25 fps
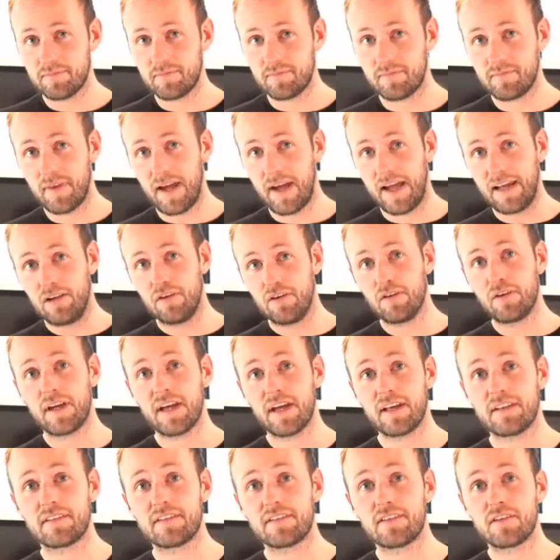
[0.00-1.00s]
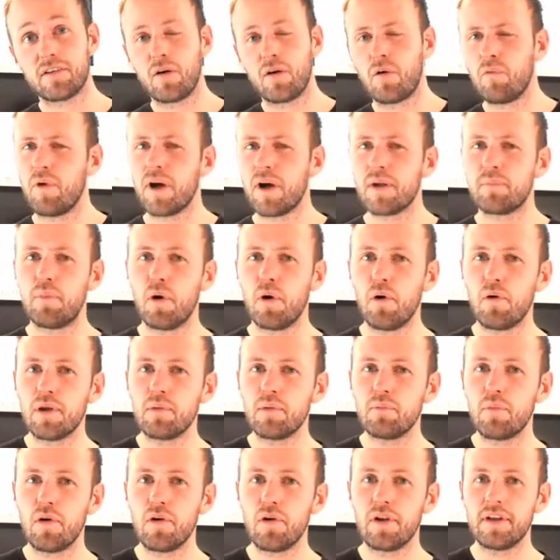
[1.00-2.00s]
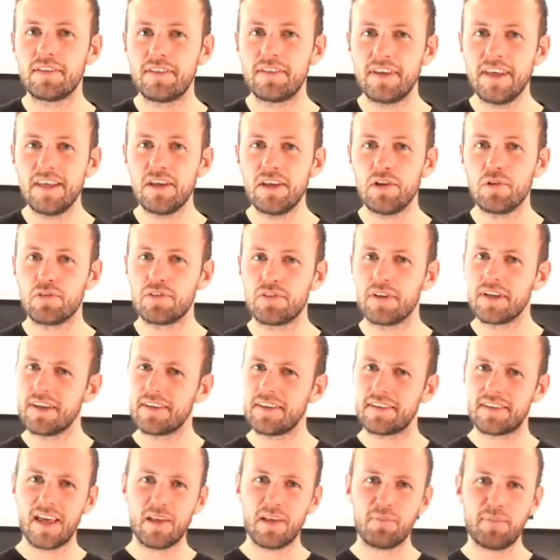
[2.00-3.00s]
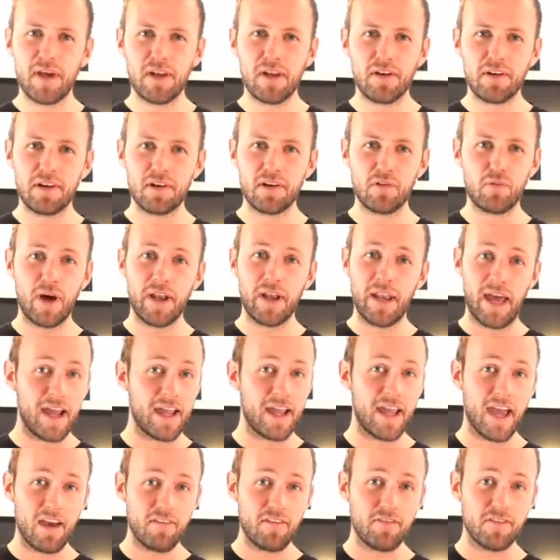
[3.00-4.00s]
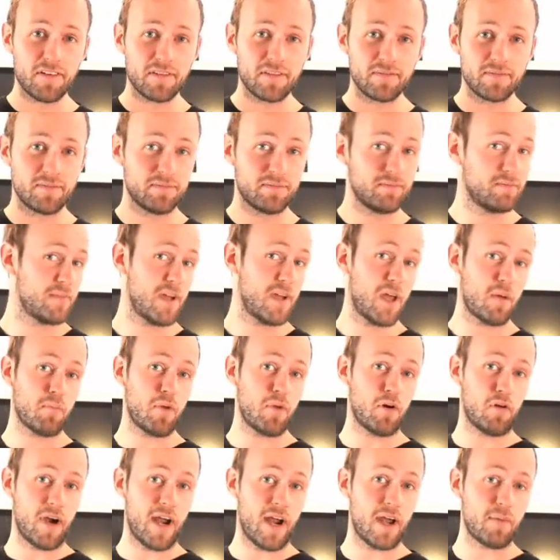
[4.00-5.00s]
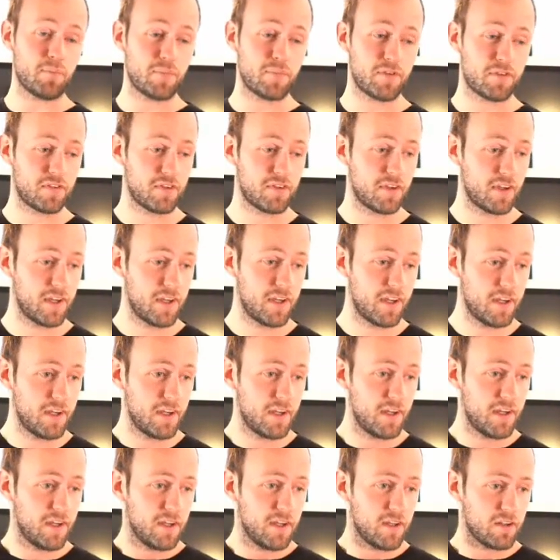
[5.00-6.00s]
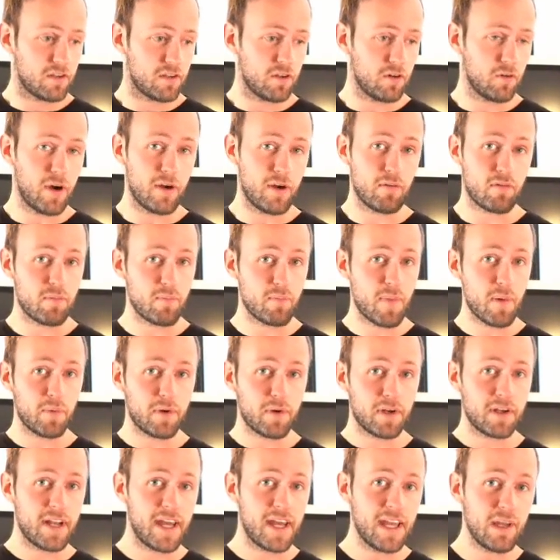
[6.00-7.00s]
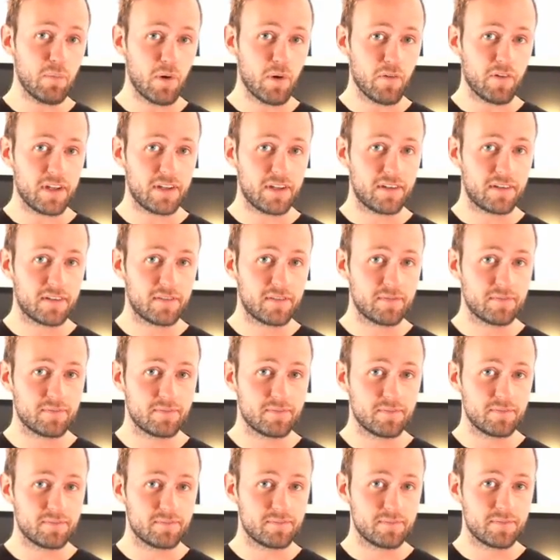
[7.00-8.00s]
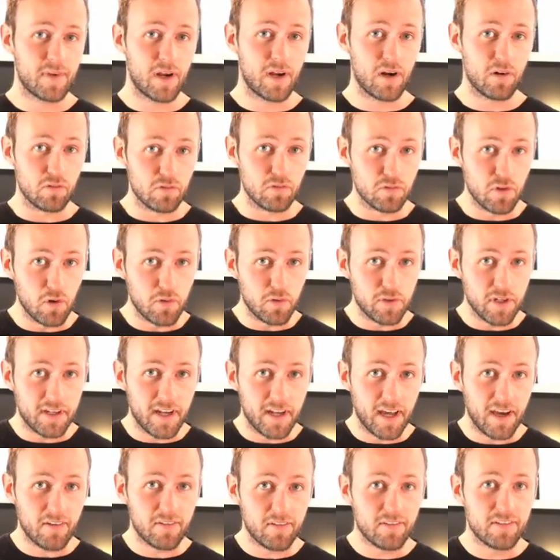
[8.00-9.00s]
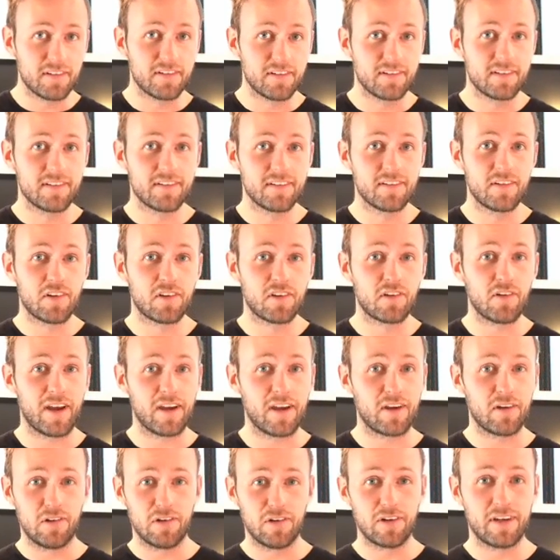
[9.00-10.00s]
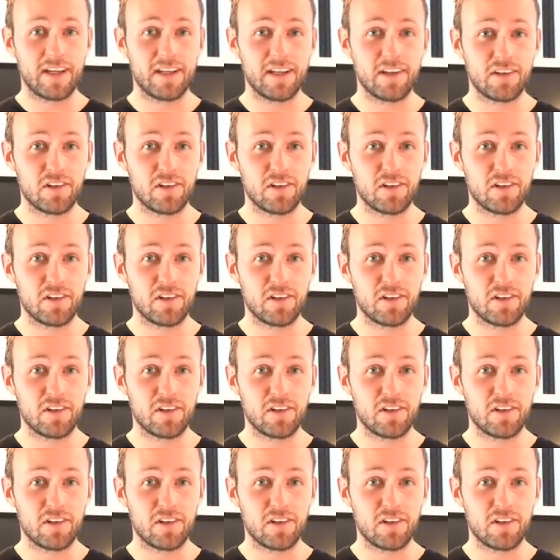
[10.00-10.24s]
I look at what bowling ball is he using? Is that better than the one I have? Perhaps. So I remember the name of it, wrote it down, so I could look into